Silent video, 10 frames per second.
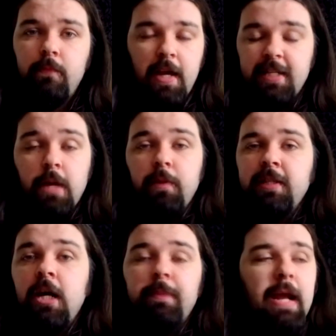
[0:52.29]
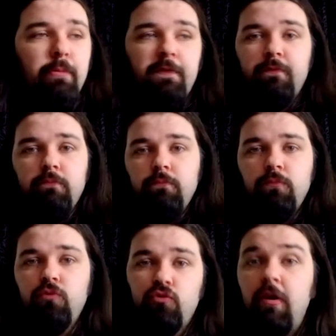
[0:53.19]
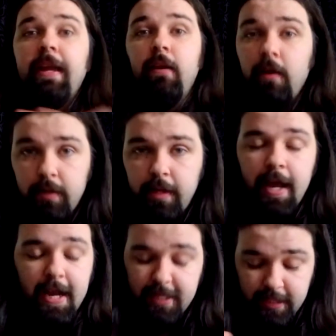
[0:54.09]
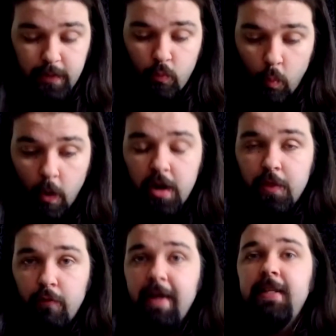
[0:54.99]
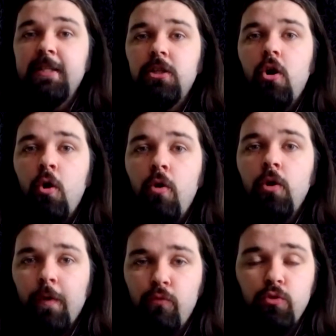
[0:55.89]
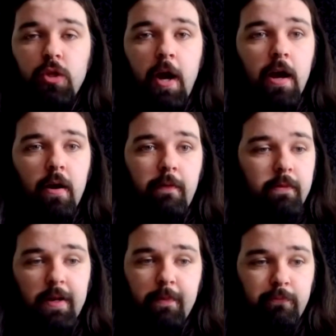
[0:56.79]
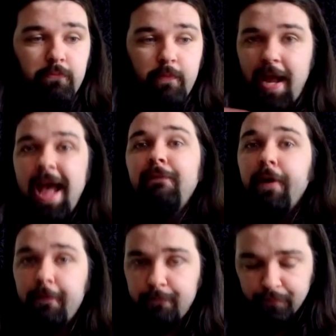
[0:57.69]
It's up there with Dracula. It's one of the greatest horror novels ever.